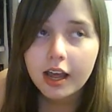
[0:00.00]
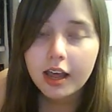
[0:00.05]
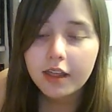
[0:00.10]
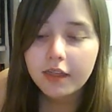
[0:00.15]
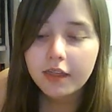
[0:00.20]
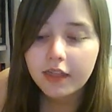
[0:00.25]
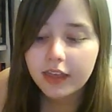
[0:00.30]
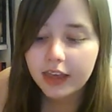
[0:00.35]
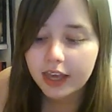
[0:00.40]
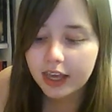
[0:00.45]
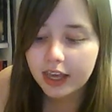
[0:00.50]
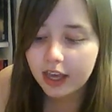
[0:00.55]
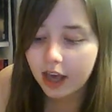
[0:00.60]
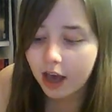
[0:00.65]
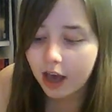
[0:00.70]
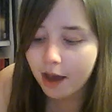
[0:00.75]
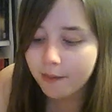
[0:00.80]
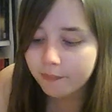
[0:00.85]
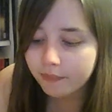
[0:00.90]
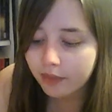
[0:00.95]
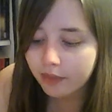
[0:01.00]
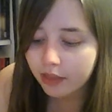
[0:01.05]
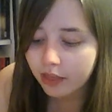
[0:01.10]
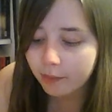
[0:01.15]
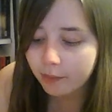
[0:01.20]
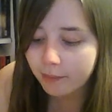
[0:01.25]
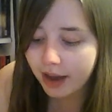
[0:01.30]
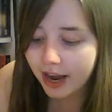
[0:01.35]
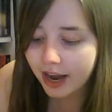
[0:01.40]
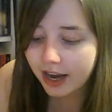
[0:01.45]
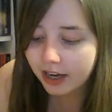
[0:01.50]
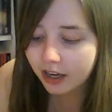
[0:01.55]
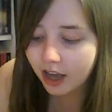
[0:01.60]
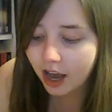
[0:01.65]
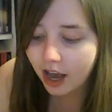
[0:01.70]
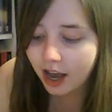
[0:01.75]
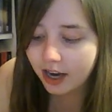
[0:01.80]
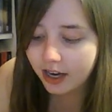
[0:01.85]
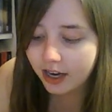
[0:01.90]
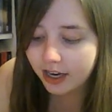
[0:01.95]
The main
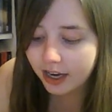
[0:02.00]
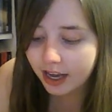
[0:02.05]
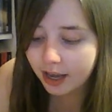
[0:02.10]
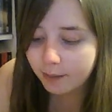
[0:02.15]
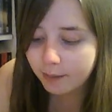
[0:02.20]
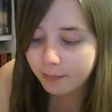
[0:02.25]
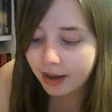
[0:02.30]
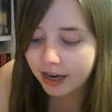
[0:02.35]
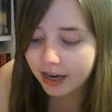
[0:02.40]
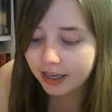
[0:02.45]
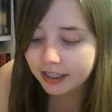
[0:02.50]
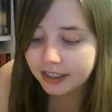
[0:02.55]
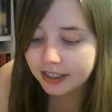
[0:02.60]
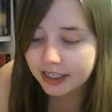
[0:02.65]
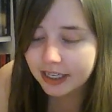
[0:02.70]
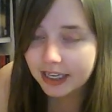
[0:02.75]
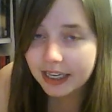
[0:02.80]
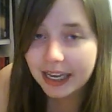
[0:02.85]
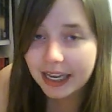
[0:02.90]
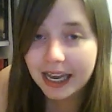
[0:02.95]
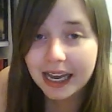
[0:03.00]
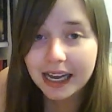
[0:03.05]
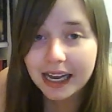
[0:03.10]
girl in it, Melody,